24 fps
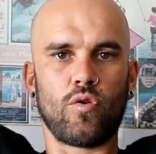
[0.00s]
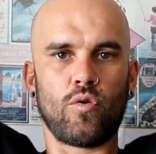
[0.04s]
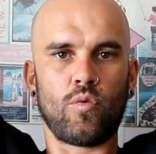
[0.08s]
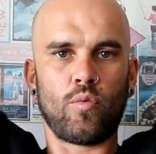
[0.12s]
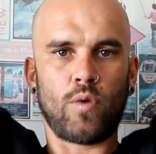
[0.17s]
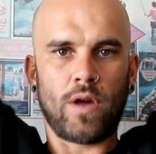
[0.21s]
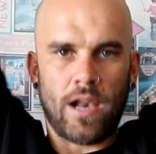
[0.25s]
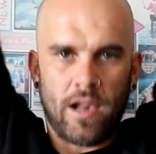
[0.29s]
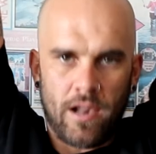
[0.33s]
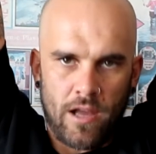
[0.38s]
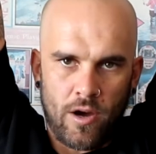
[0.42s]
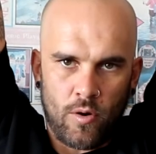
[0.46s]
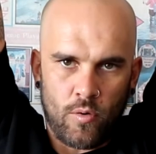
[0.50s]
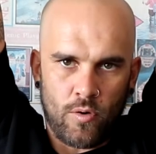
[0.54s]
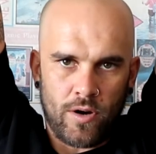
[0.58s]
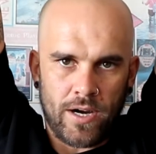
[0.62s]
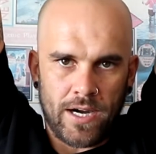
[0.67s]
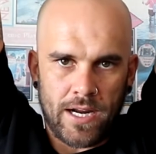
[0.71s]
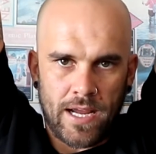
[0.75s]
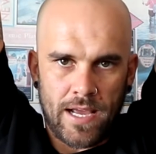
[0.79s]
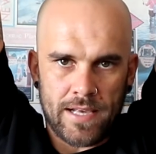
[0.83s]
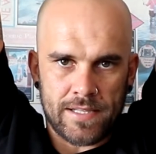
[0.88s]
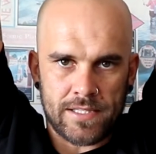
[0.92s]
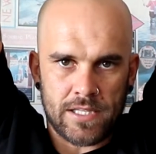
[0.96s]
we're
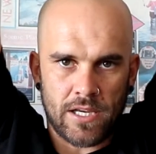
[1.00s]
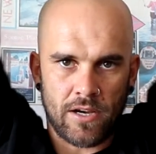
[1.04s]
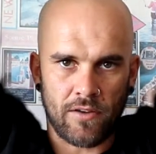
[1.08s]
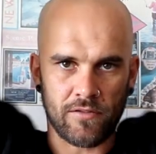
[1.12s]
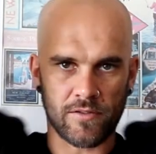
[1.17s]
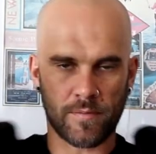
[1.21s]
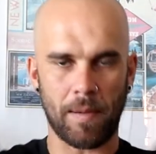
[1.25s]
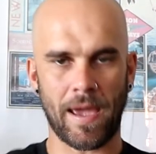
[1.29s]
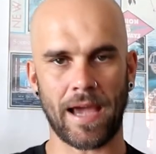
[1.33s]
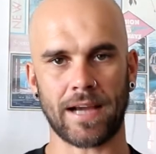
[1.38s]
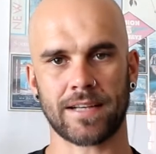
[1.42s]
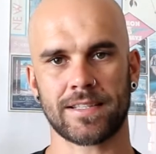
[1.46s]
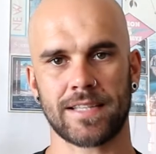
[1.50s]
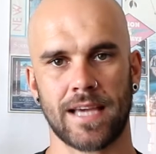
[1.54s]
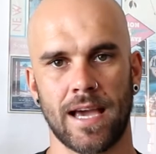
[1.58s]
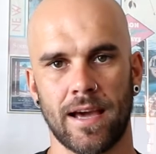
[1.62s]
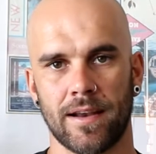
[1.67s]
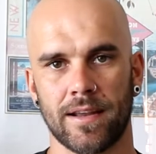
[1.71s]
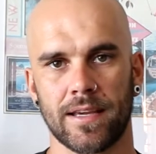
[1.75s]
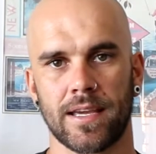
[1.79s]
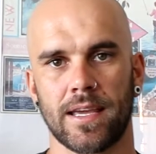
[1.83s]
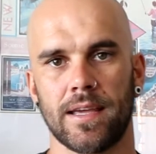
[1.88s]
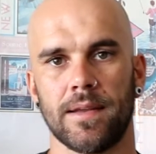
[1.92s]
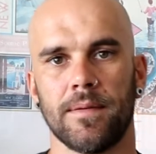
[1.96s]
lowering ourselves back
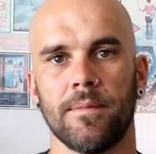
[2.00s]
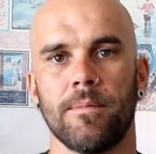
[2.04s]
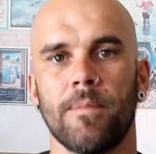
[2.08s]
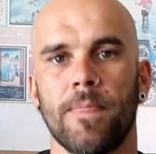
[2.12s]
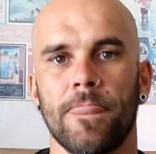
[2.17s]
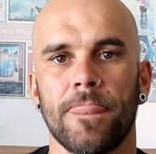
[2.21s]
down again.